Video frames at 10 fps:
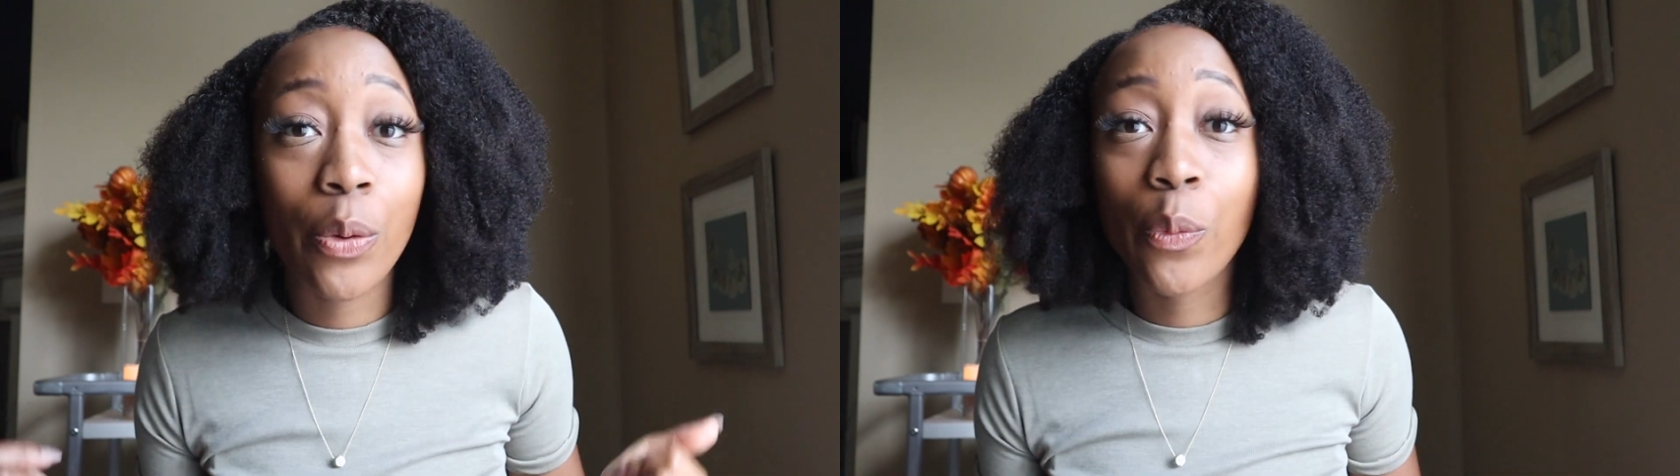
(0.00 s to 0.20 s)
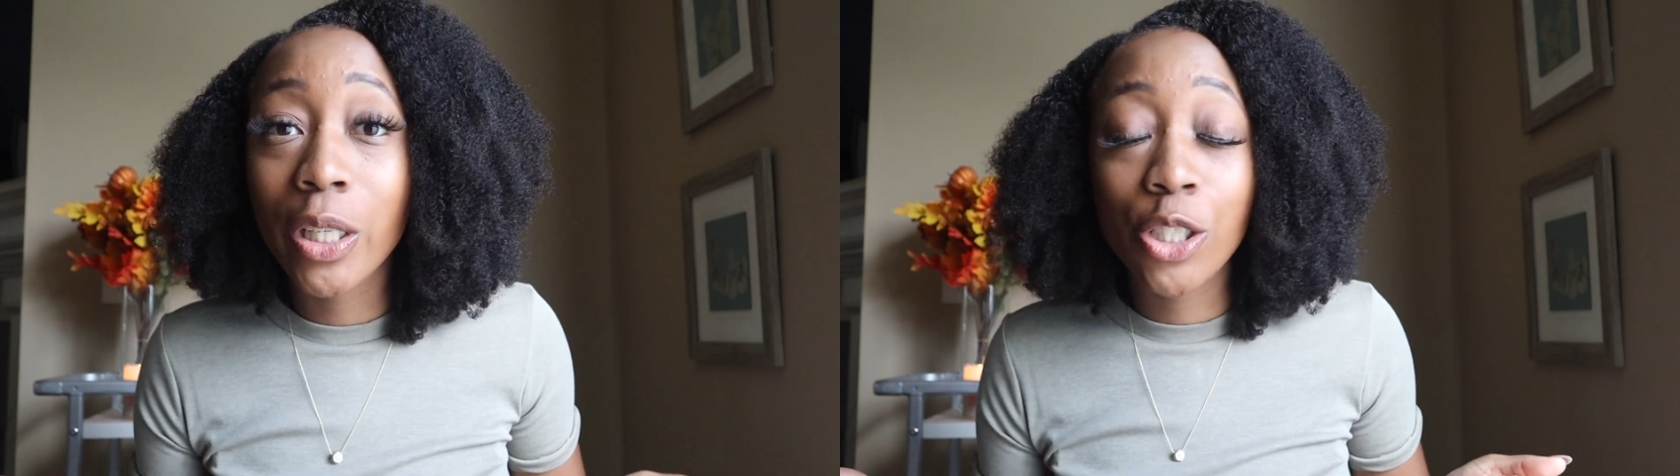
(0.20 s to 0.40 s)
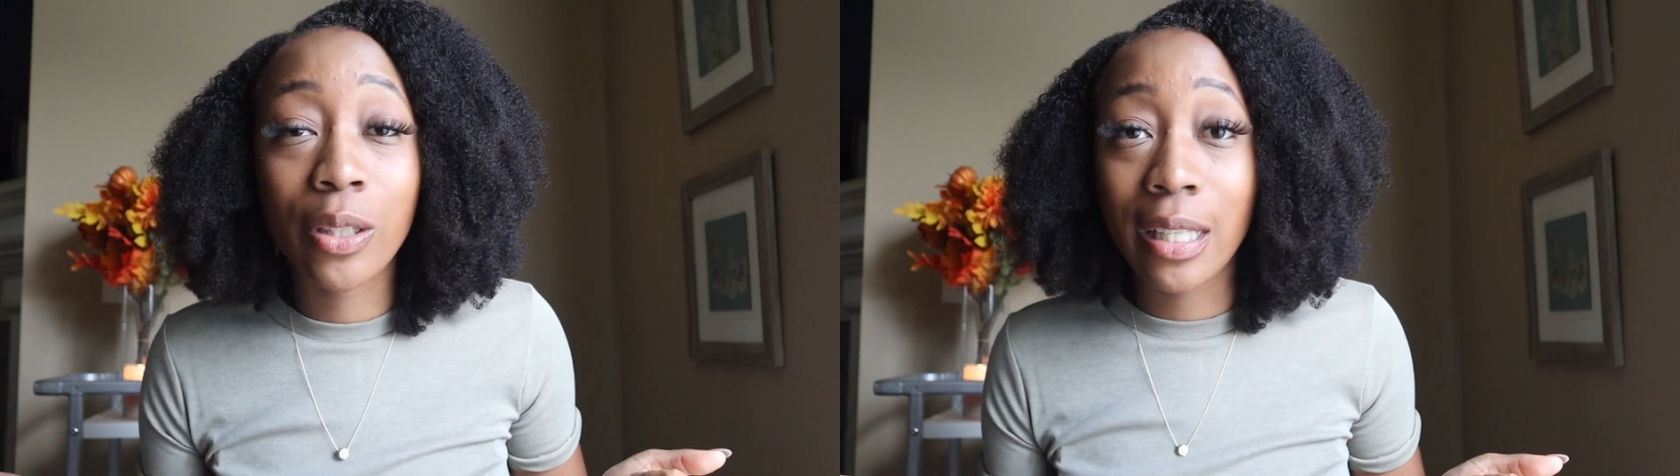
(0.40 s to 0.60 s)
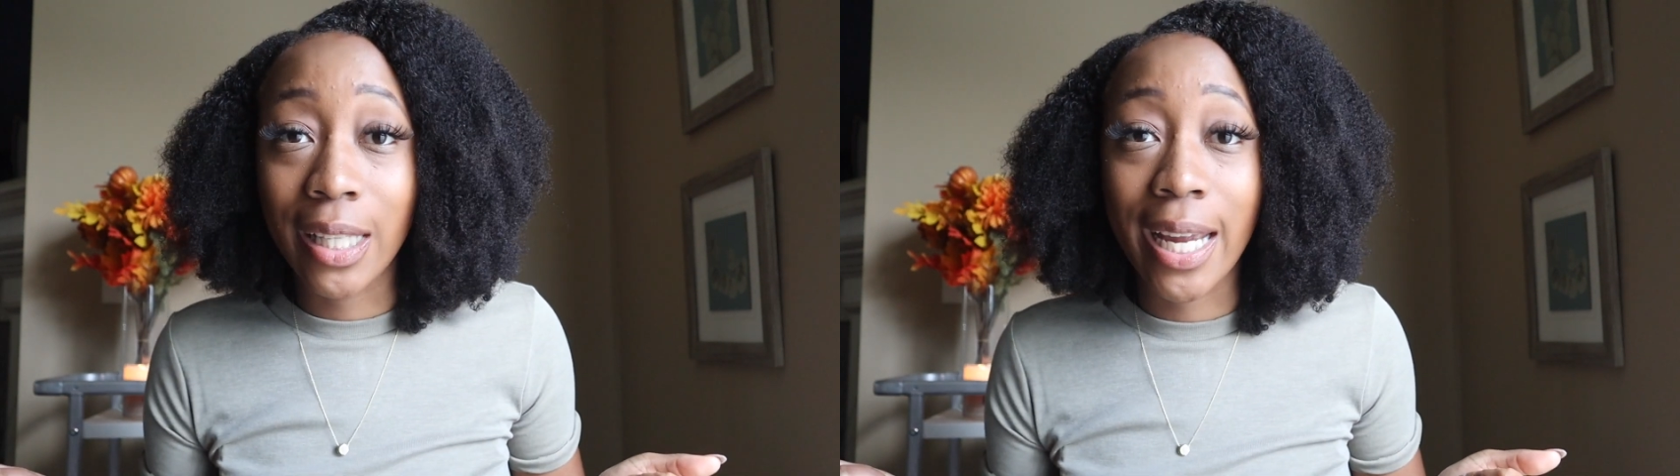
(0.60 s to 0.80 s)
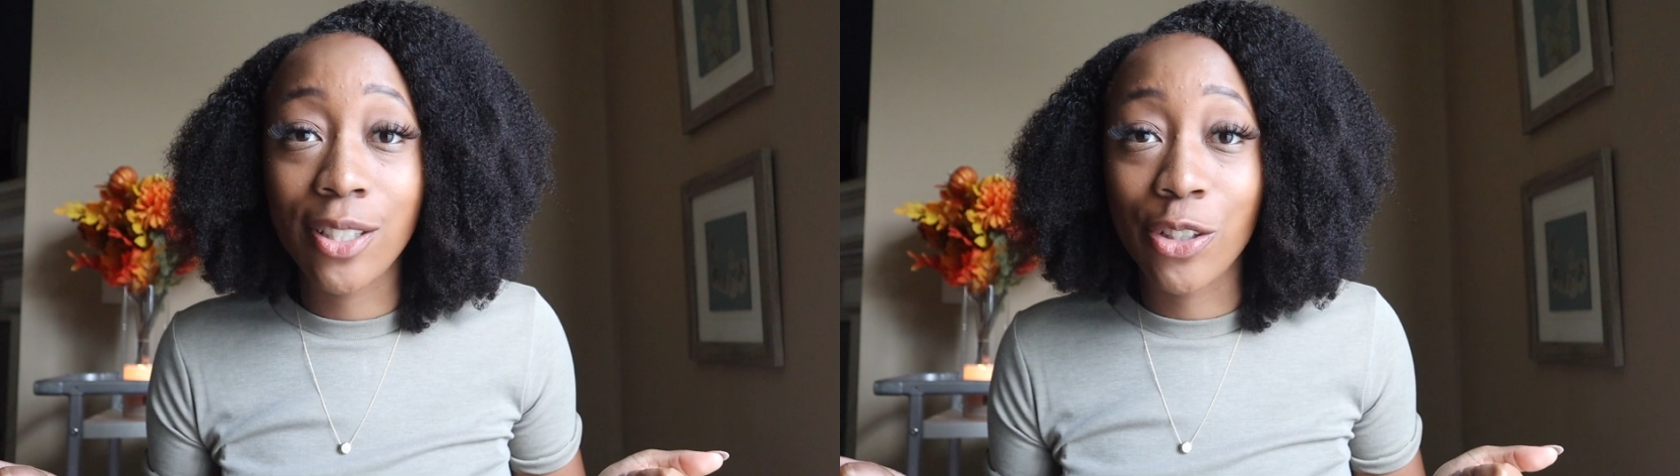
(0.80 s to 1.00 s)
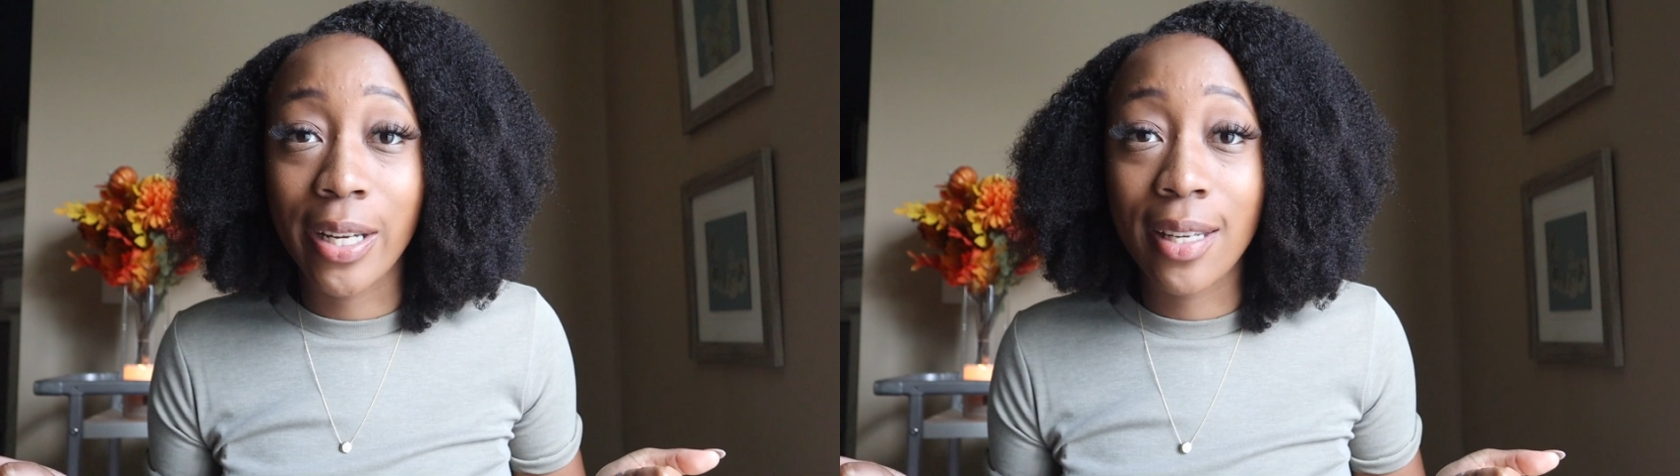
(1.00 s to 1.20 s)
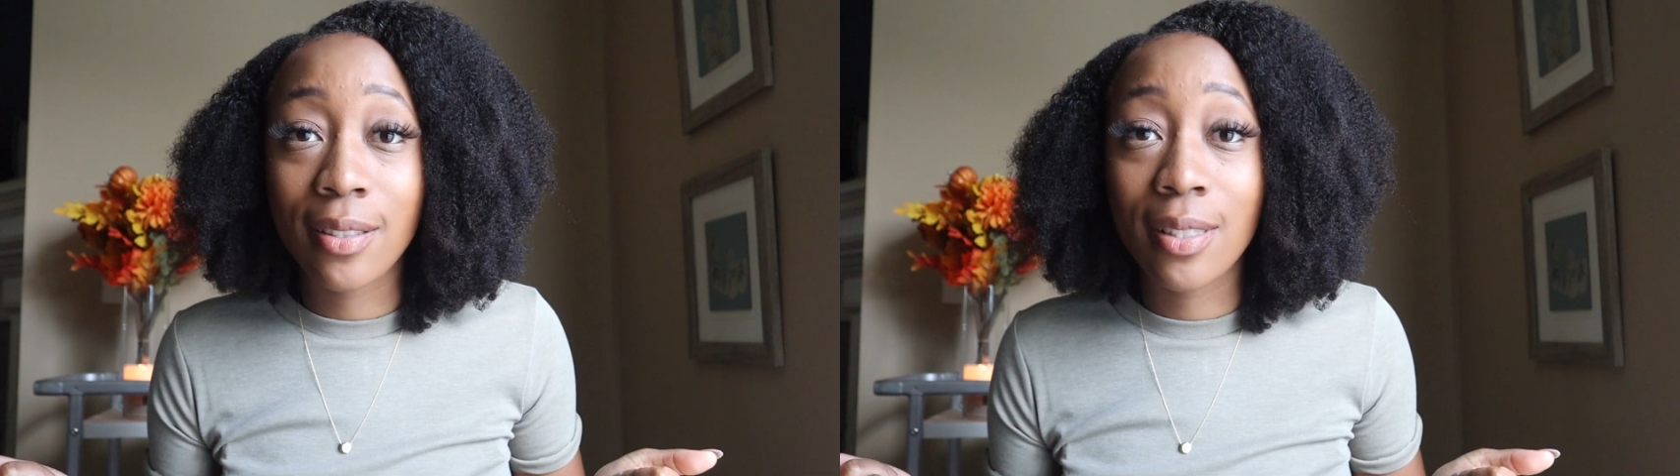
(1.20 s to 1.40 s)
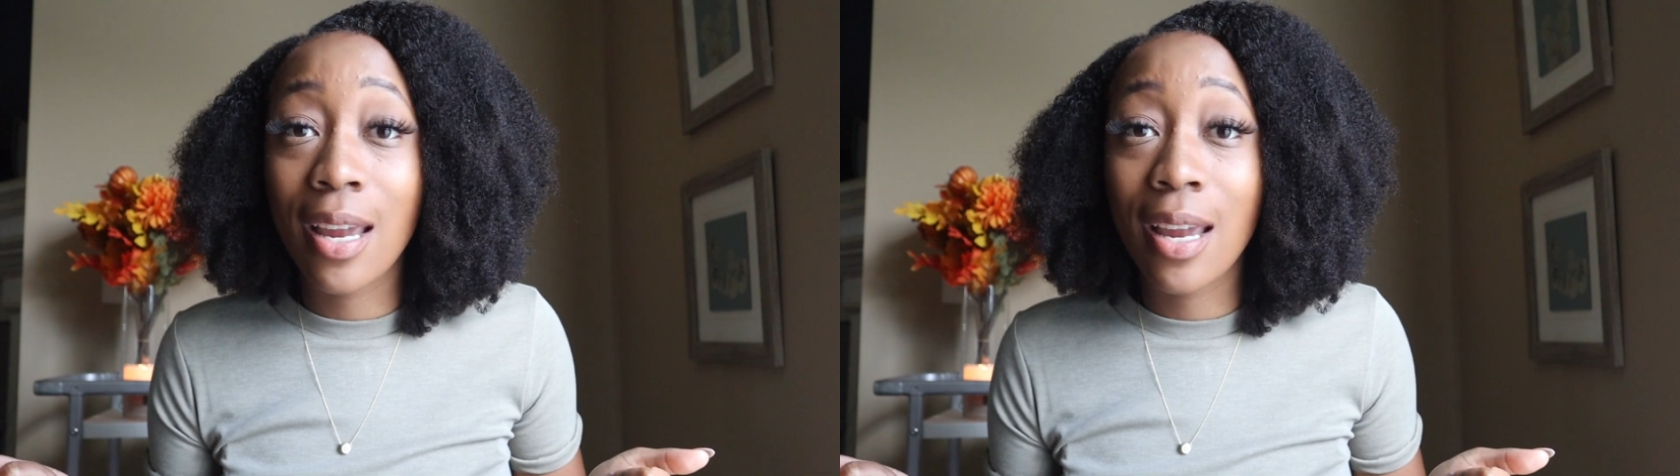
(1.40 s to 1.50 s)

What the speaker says: what you think the answer is.